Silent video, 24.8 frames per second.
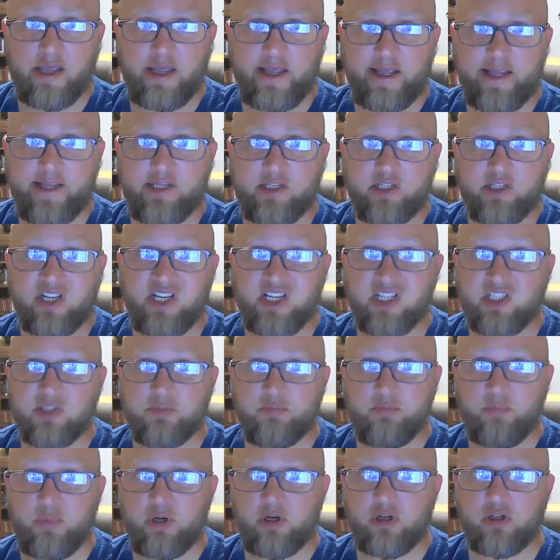he's going to
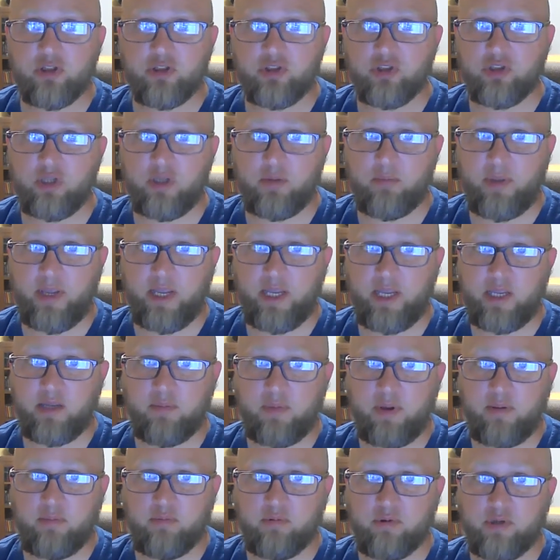spiritually make
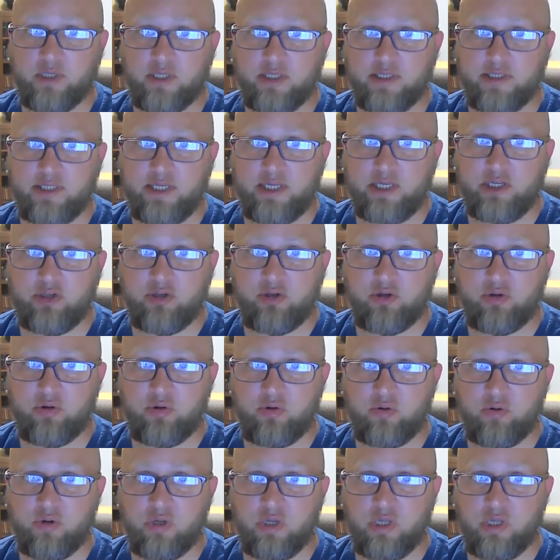him able to see too.